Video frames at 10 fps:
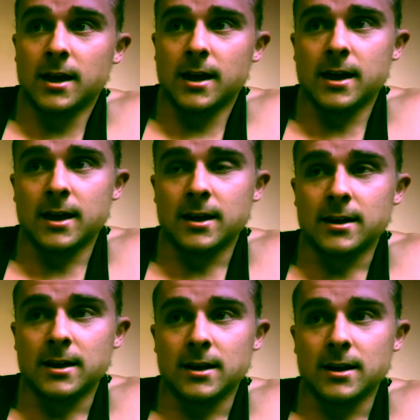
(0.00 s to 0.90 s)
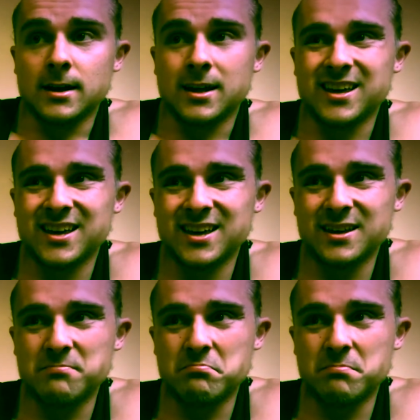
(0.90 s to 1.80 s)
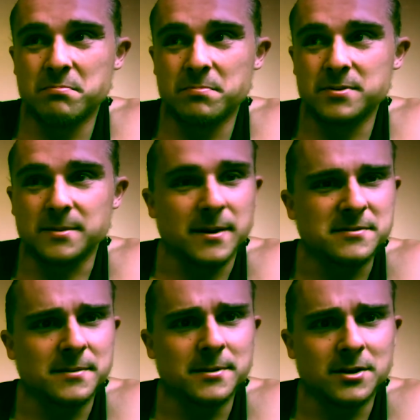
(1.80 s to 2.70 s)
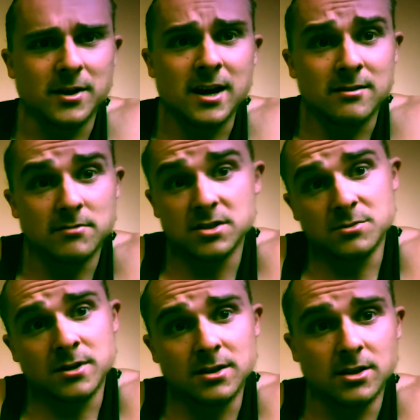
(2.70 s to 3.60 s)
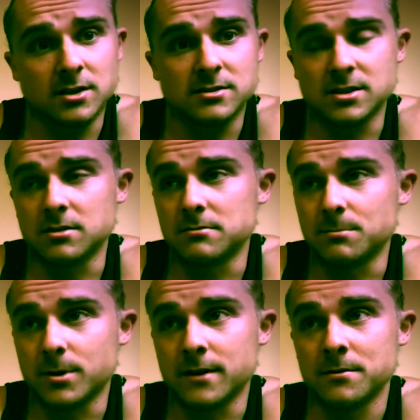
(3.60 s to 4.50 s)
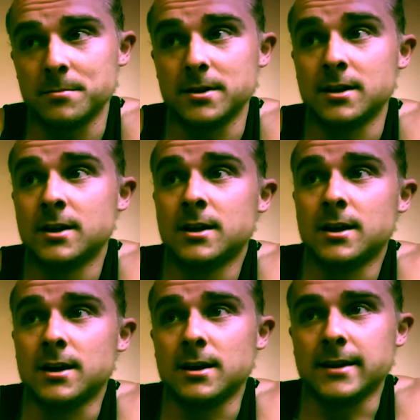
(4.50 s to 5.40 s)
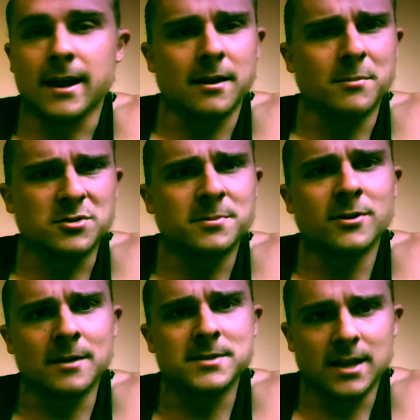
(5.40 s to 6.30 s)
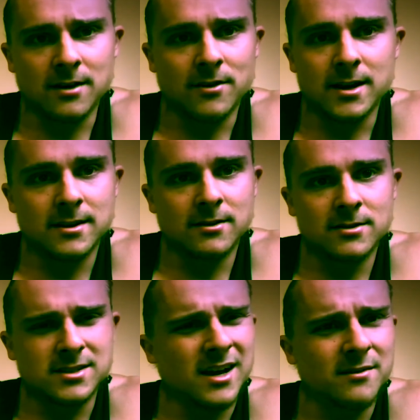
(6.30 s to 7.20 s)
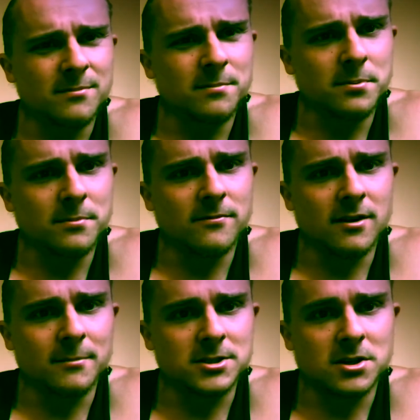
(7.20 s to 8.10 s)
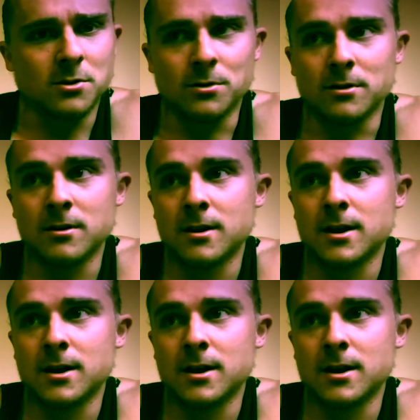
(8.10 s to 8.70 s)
And sometimes people don't care. They just want to look good. So whatever. But yeah, in most programs that I write, there is not very much core.